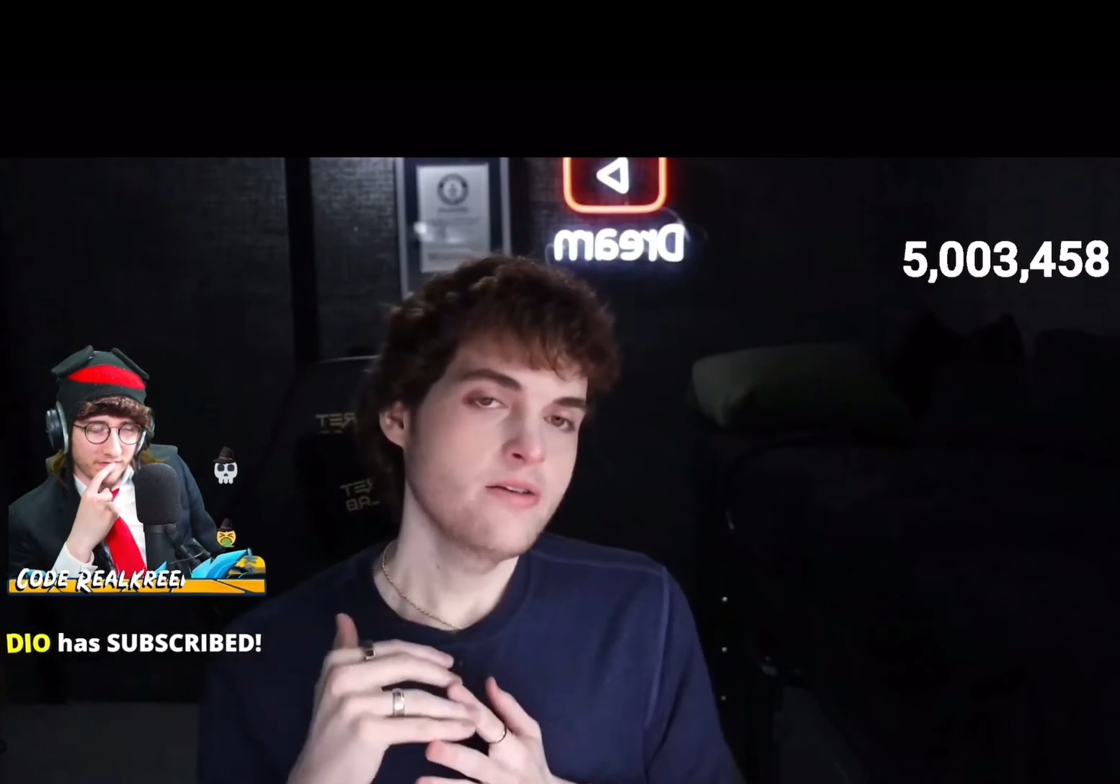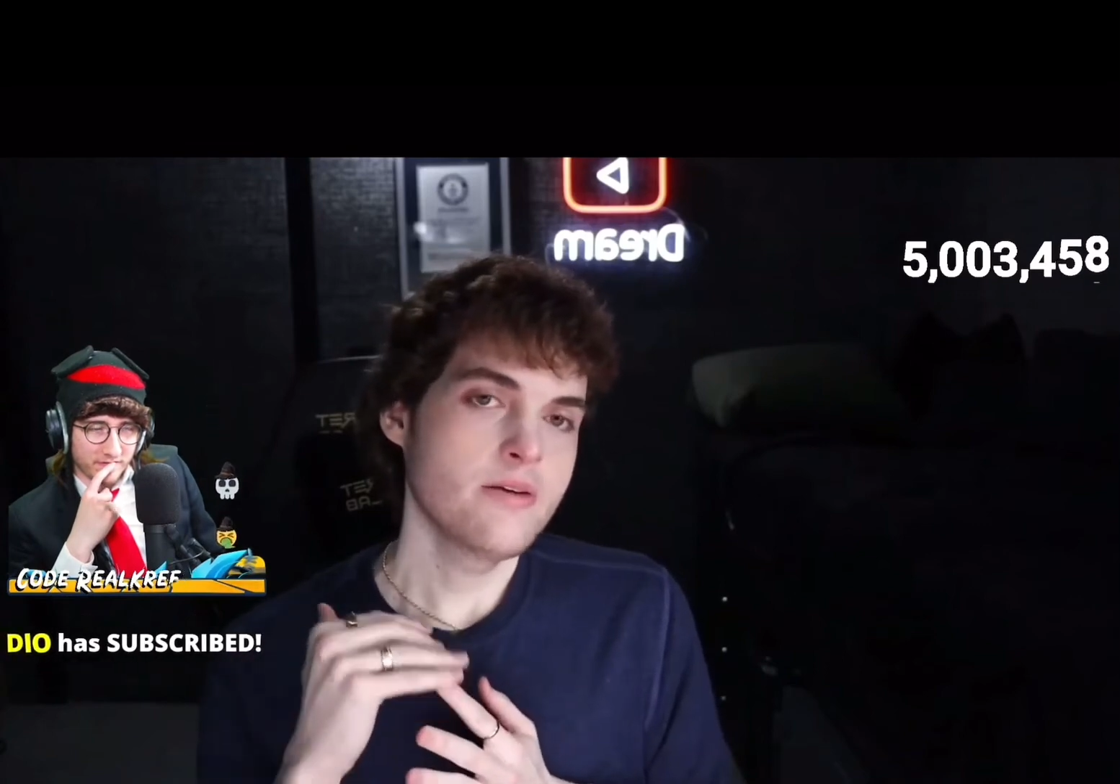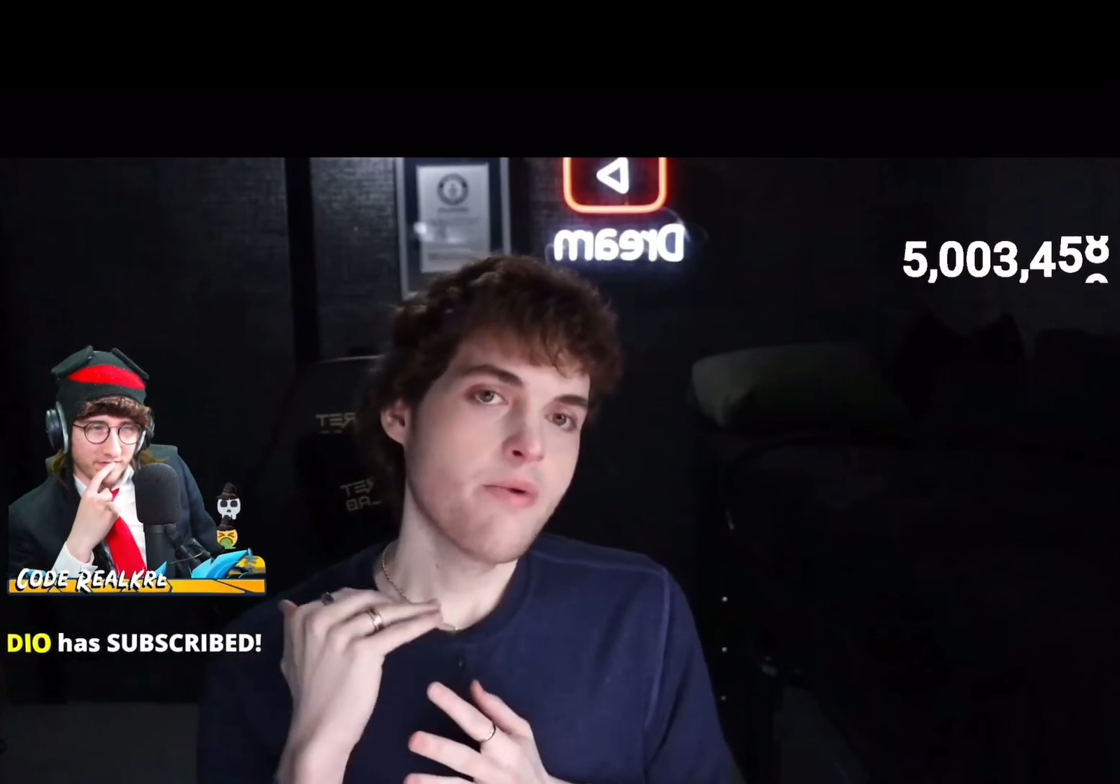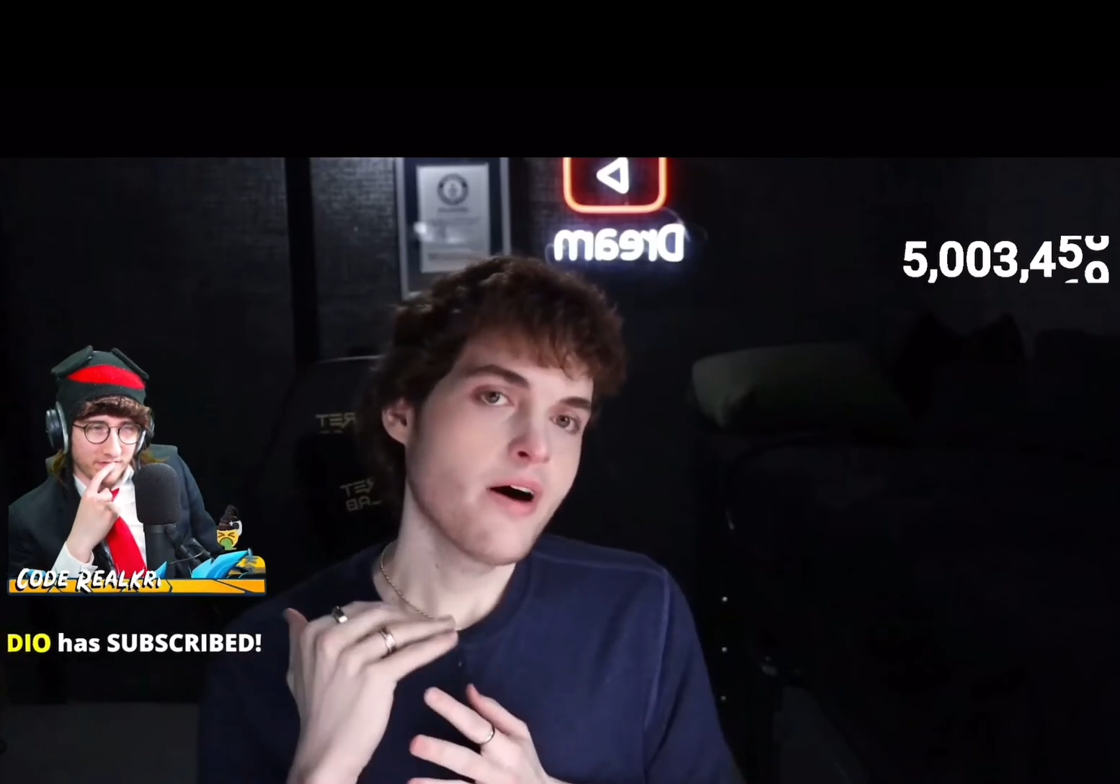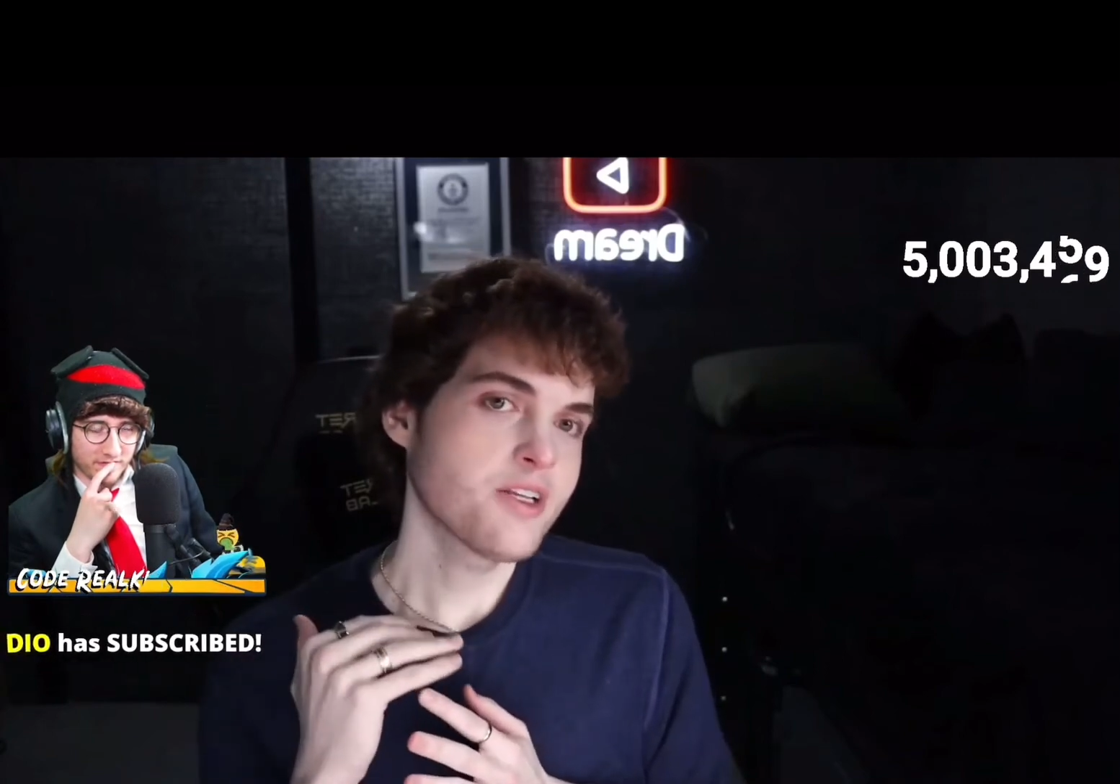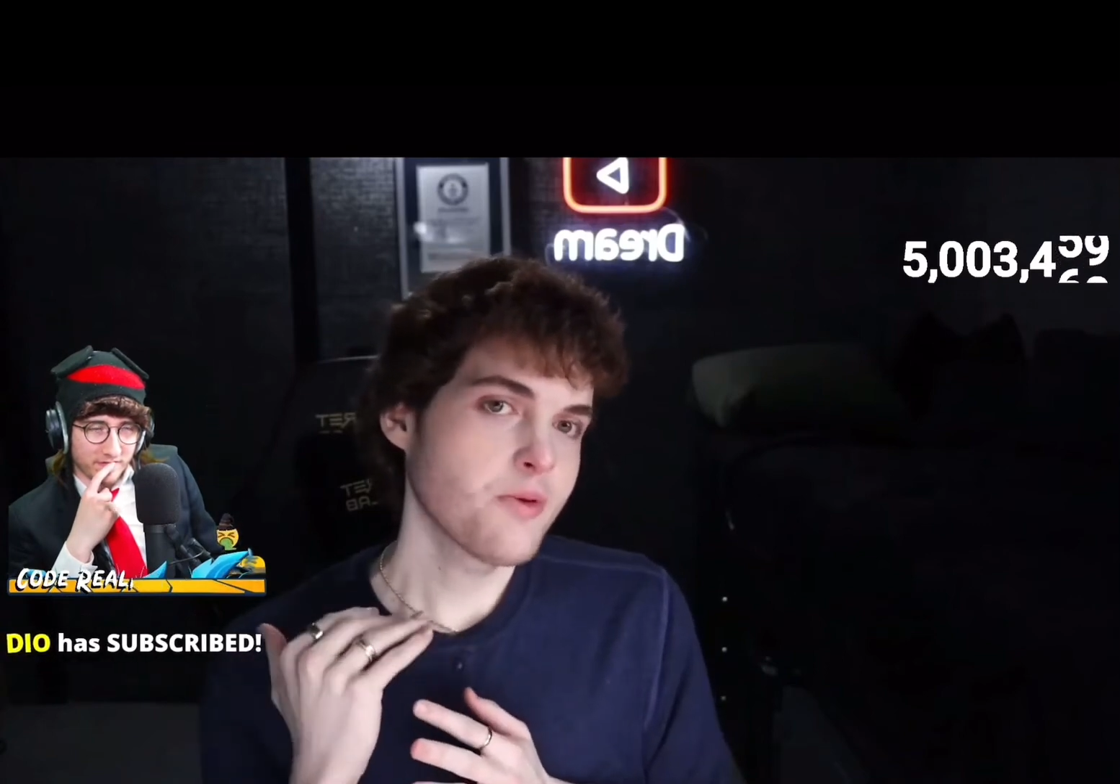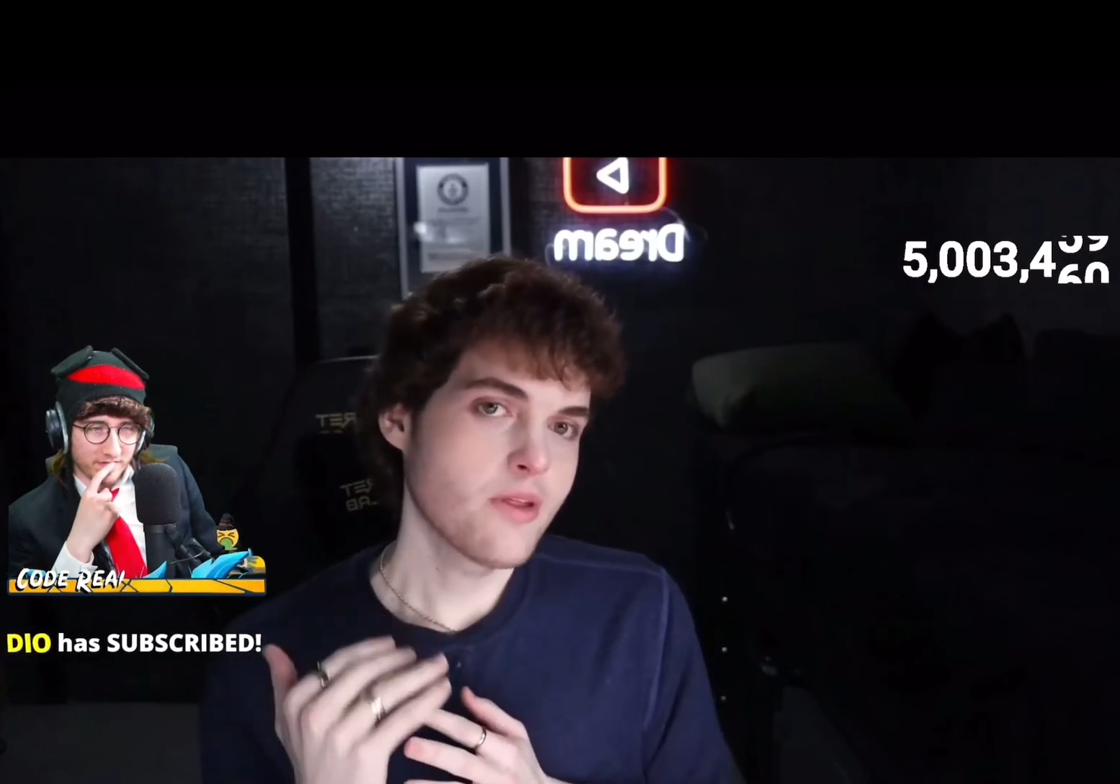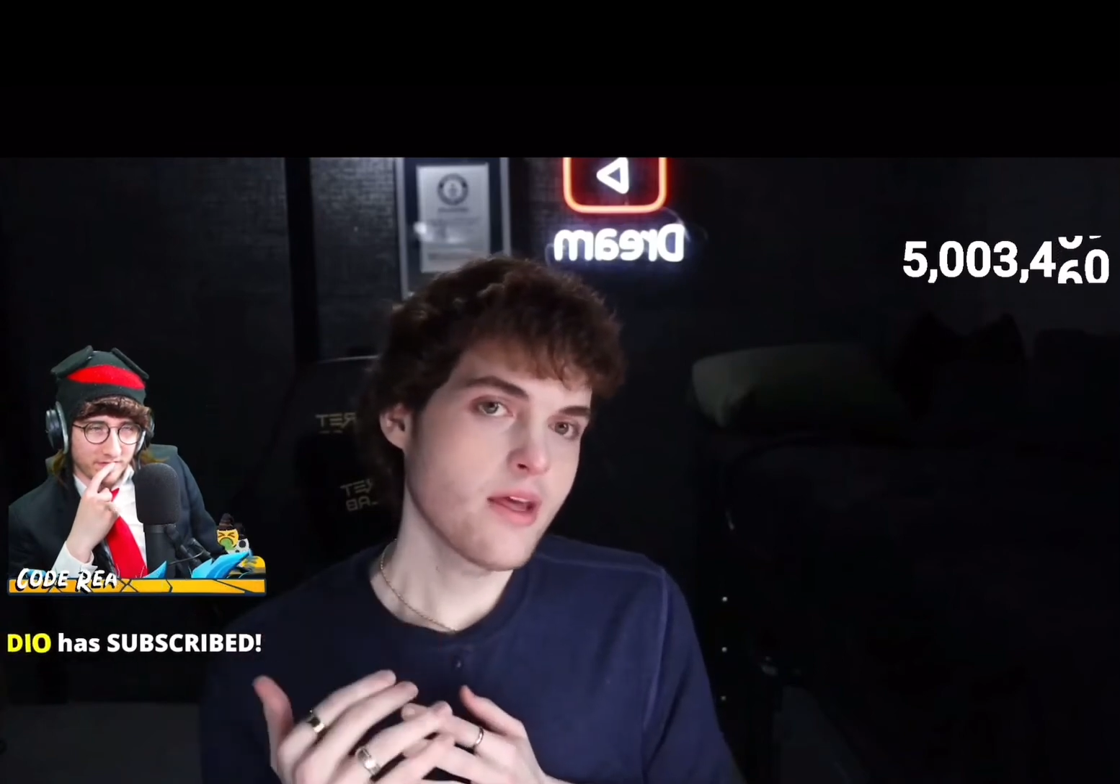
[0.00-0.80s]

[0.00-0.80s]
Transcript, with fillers: you can possibly